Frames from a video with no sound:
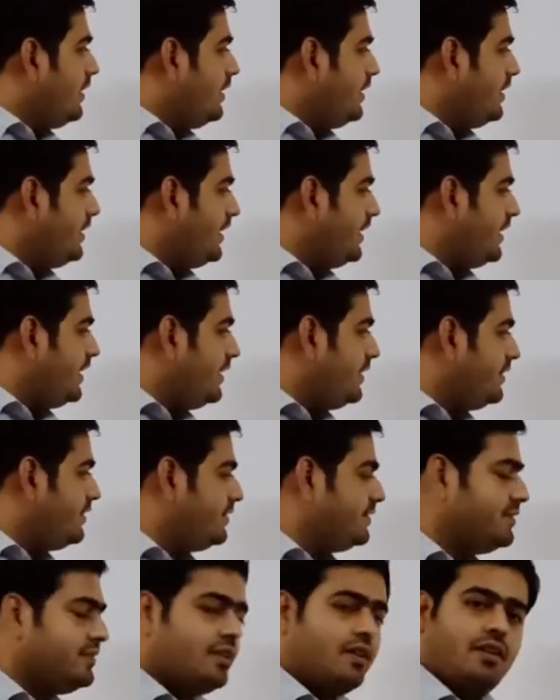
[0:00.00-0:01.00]
Here
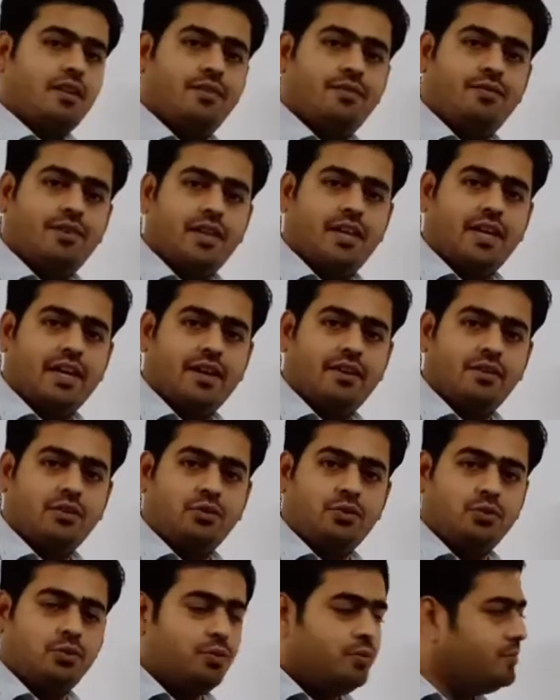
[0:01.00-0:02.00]
we
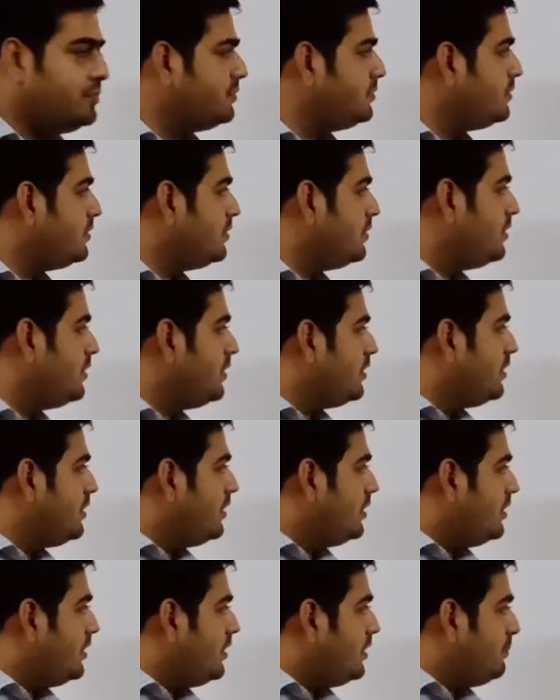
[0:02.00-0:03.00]
have two
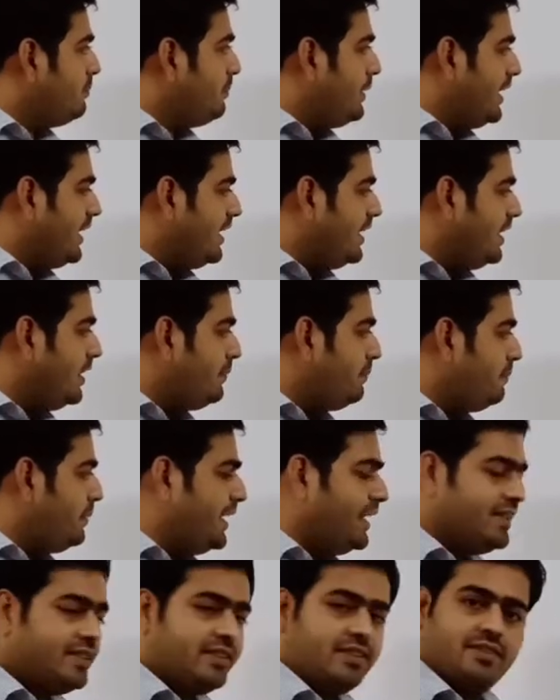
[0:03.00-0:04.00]
parallel
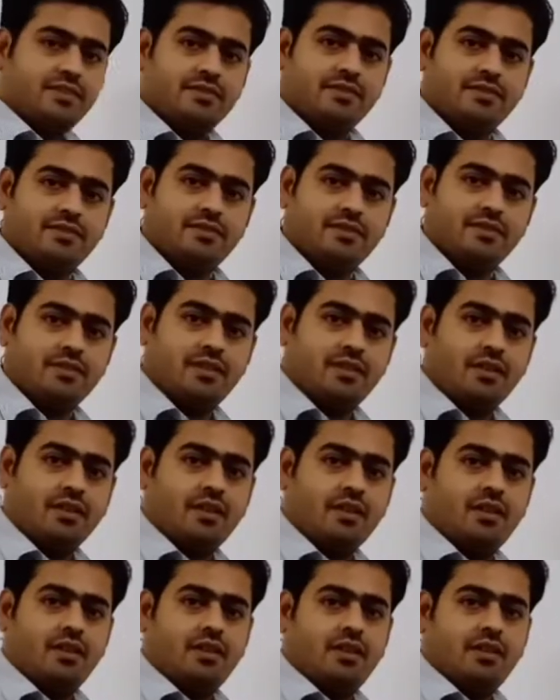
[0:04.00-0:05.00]
plates.
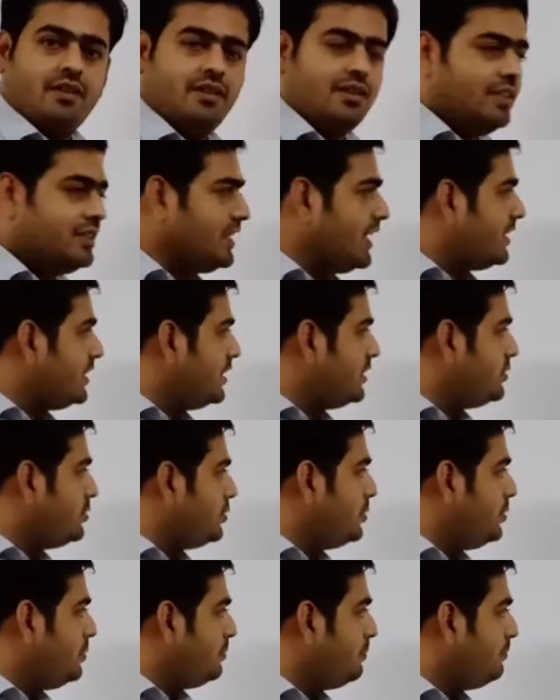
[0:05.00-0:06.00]
These are the
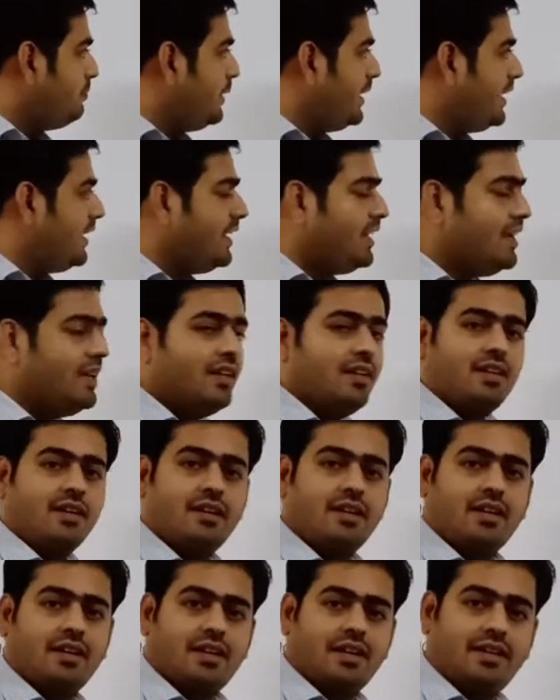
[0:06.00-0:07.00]
two
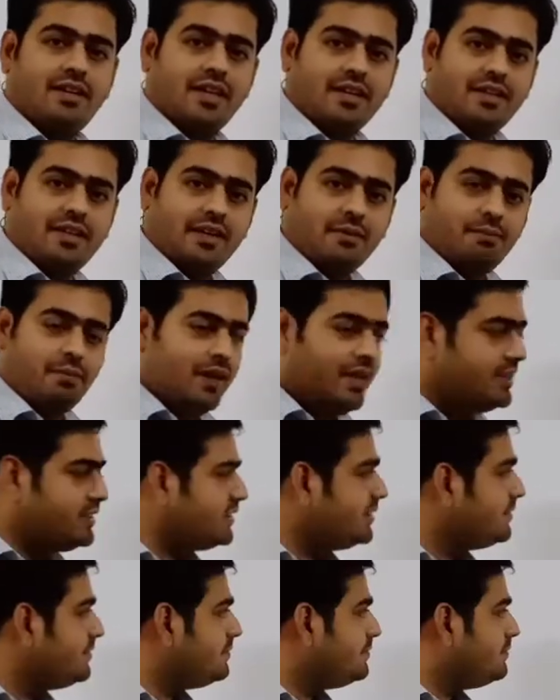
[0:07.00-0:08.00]
parallel conducting
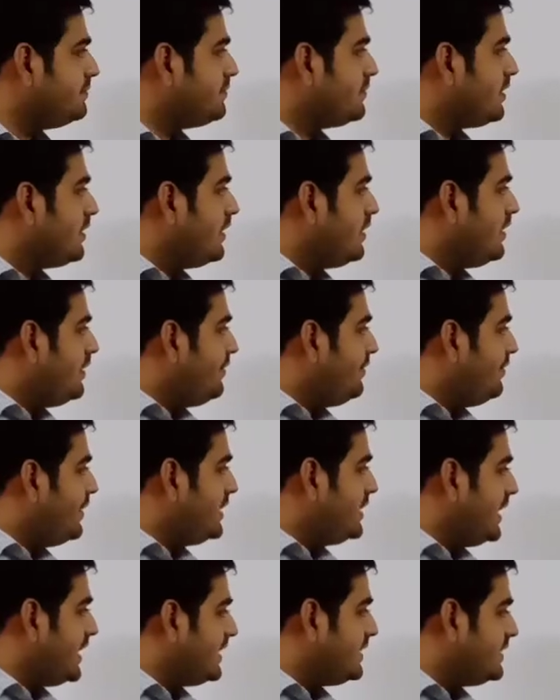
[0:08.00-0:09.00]
plates
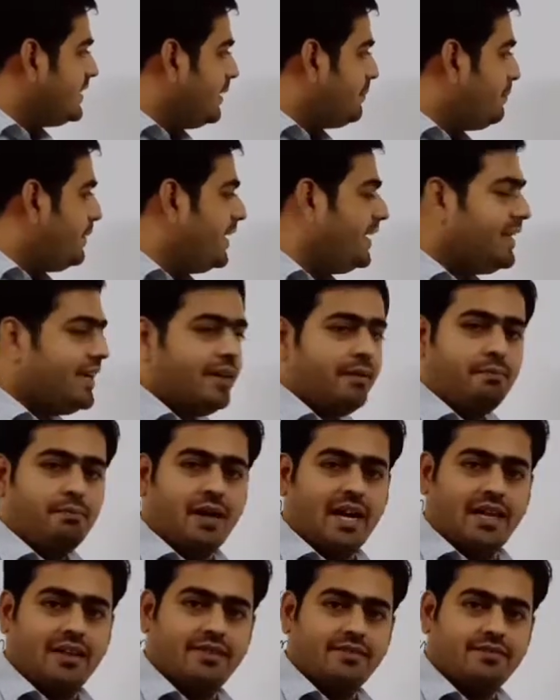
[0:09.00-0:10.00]
which are separated
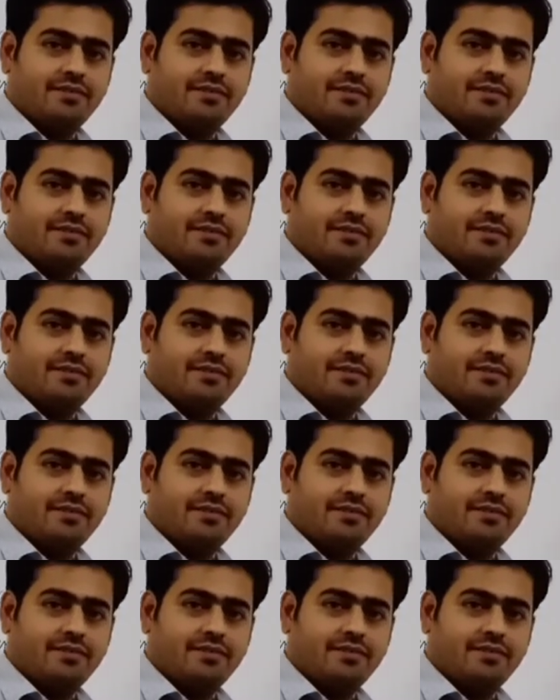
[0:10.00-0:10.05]
by